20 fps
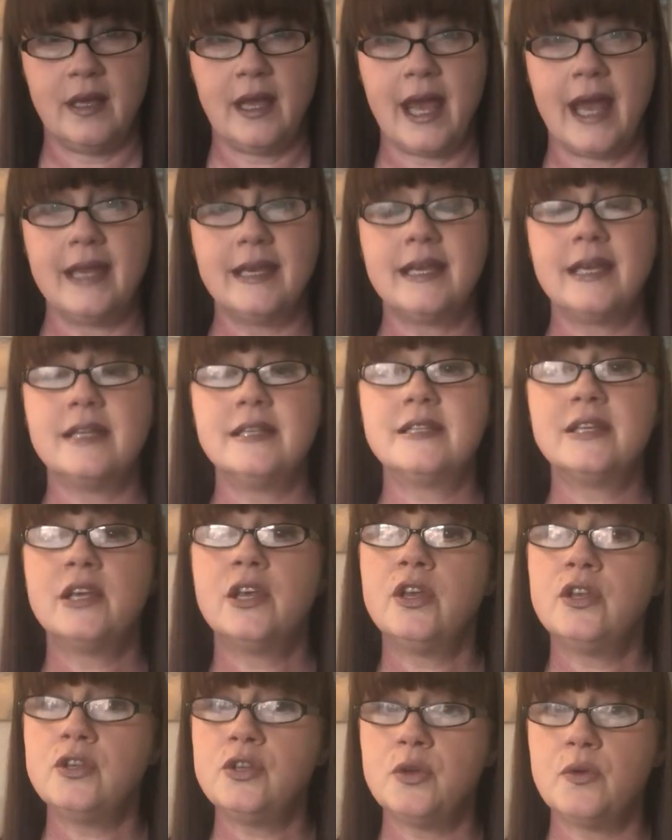and
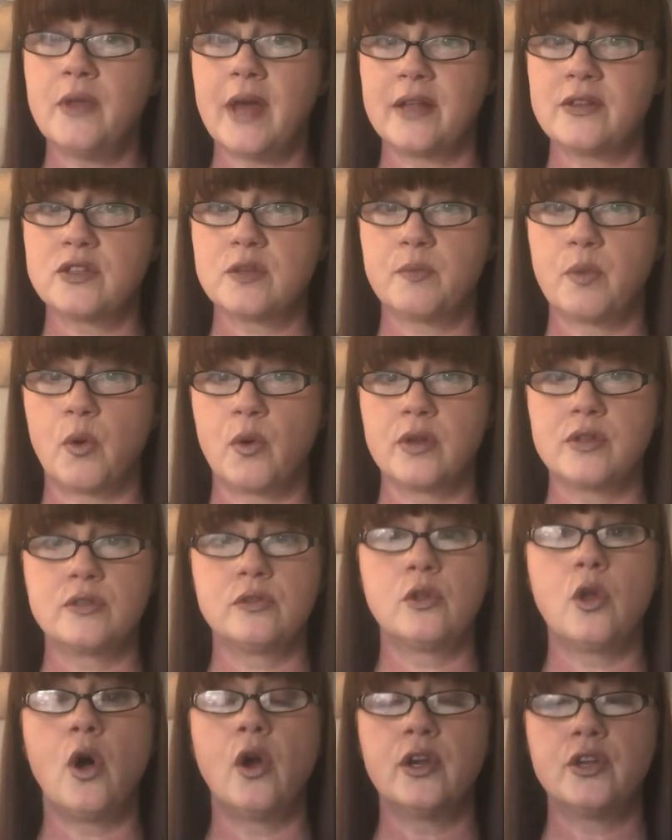continue that support as
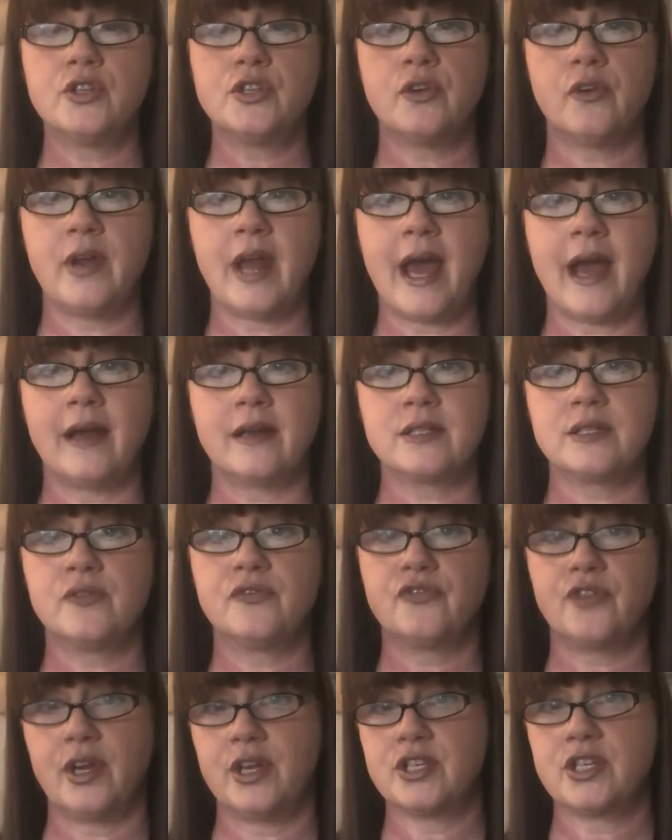long as you're an active
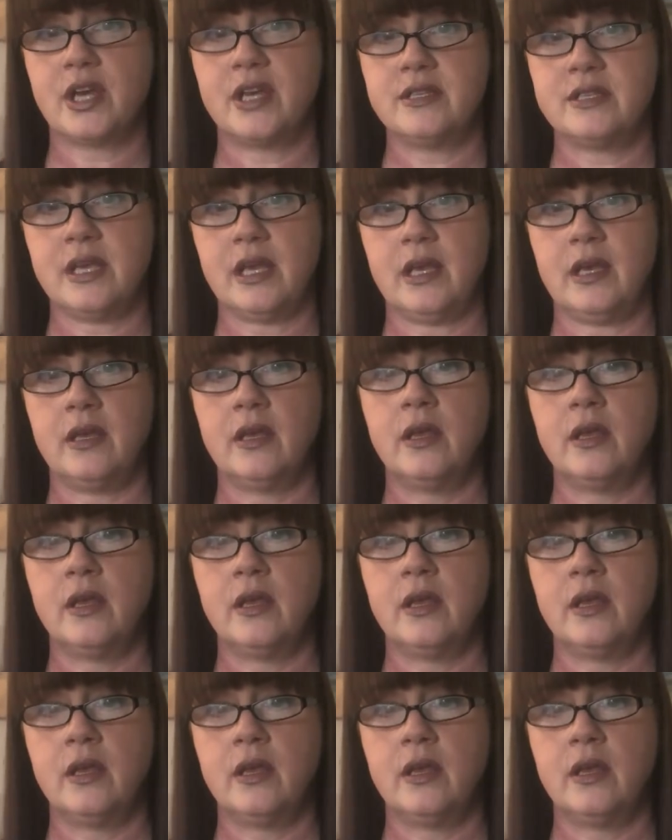franchisee.